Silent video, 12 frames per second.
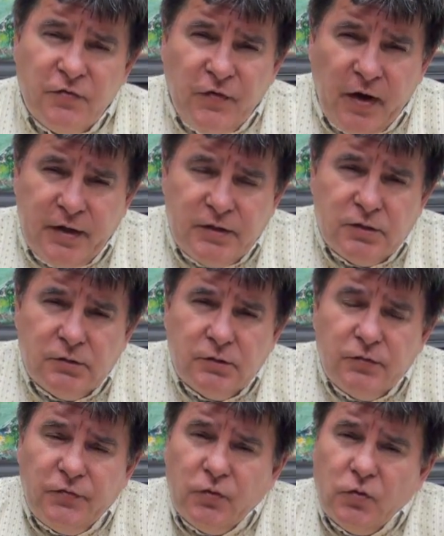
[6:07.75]
fight
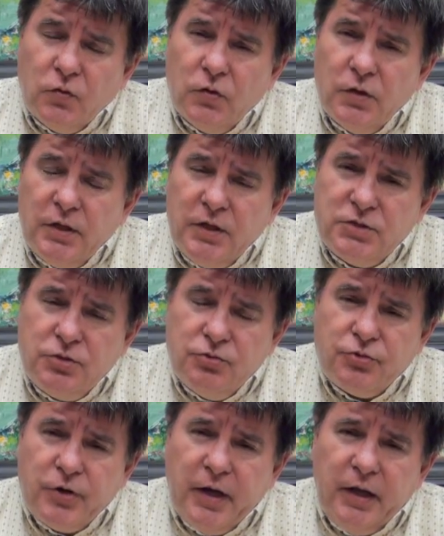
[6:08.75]
for East
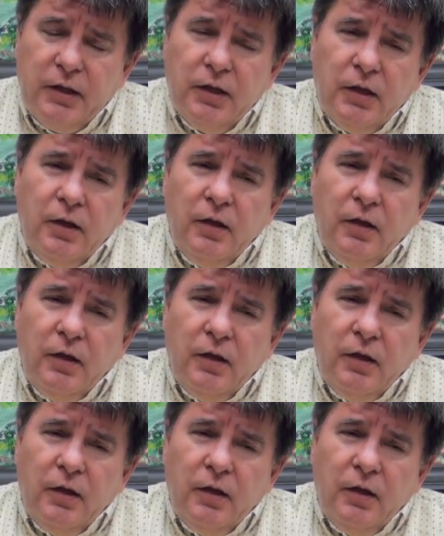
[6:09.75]
Ukraine.